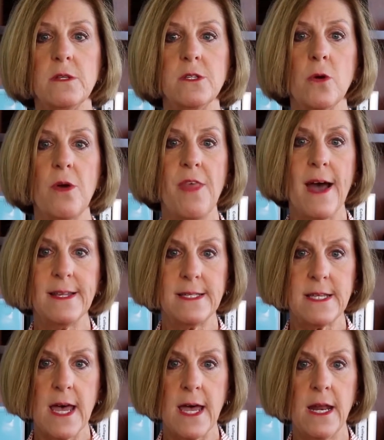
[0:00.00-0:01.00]
So with that
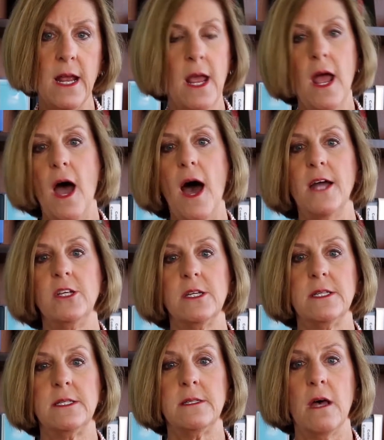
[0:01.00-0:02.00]
said, I
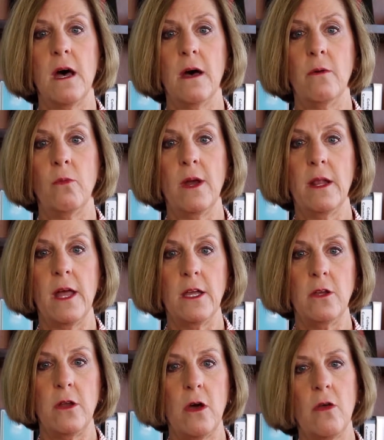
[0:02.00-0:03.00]
just uh, want to
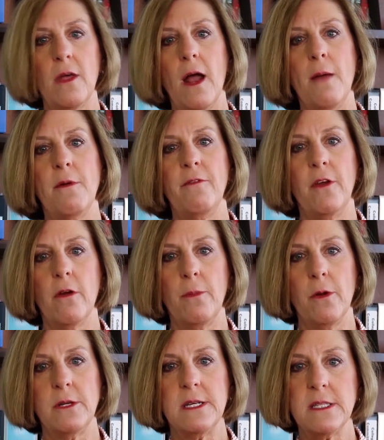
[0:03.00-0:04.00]
let you know that I'm a very
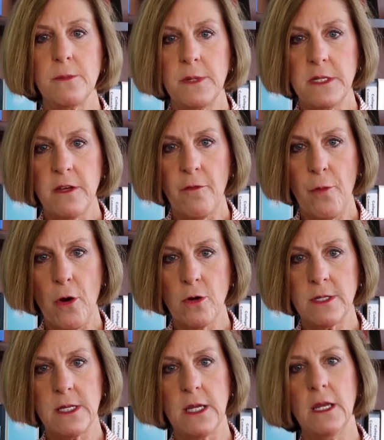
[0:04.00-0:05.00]
participative
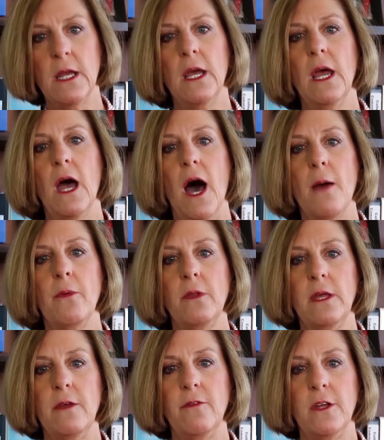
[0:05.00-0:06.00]
person. I
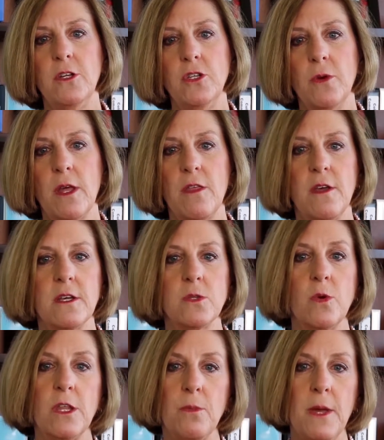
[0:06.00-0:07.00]
believe in doing
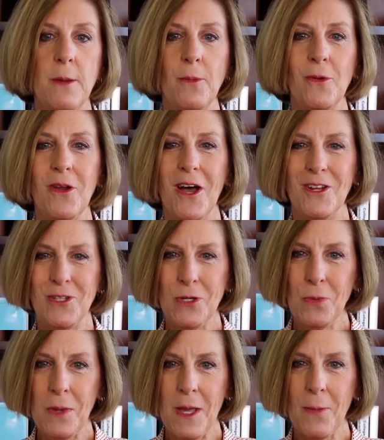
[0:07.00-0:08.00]
things with people, not
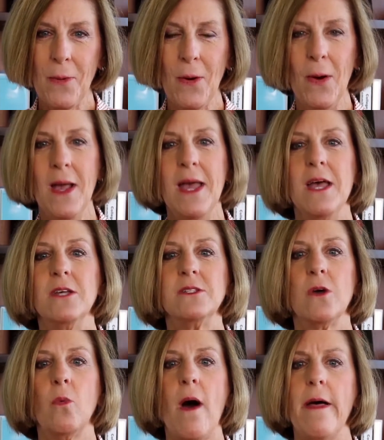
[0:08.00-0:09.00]
to people.
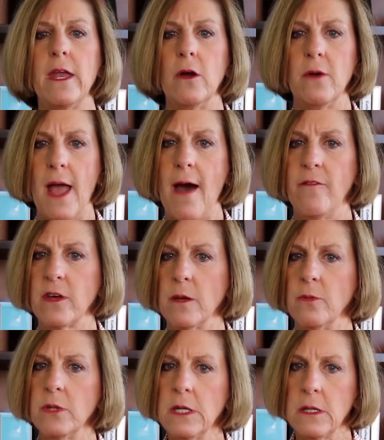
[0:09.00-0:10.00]
So while I don't have a
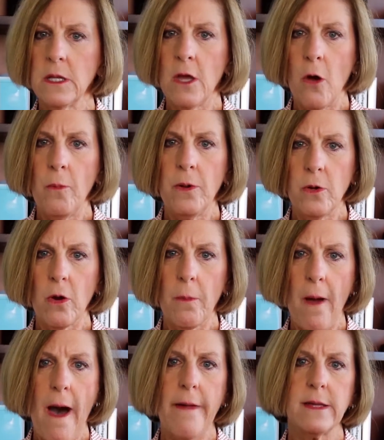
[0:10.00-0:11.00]
completely open
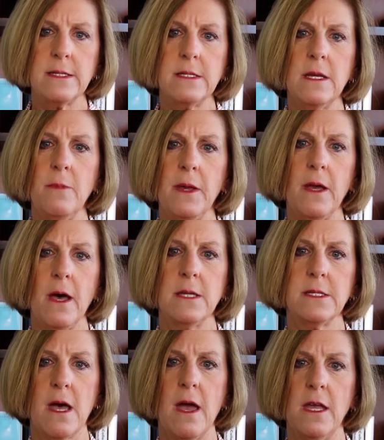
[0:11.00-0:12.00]
door policy
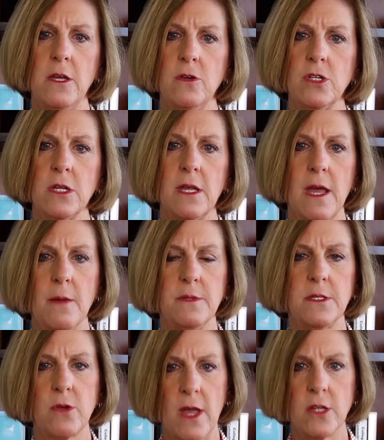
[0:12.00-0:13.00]
because I usually
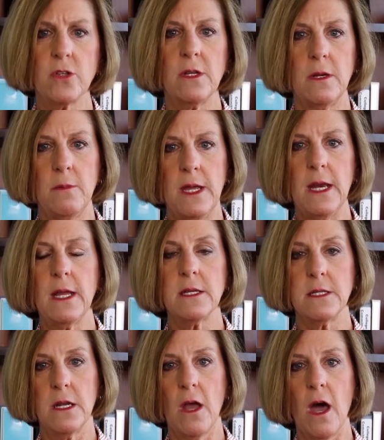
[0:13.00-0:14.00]
am scheduled in
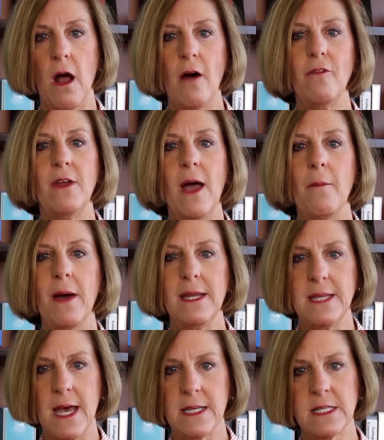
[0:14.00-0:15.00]
meetings and not often at
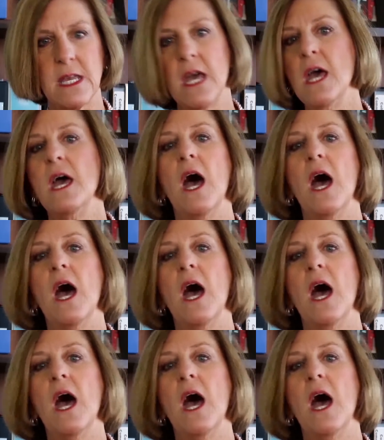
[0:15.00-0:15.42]
my desk,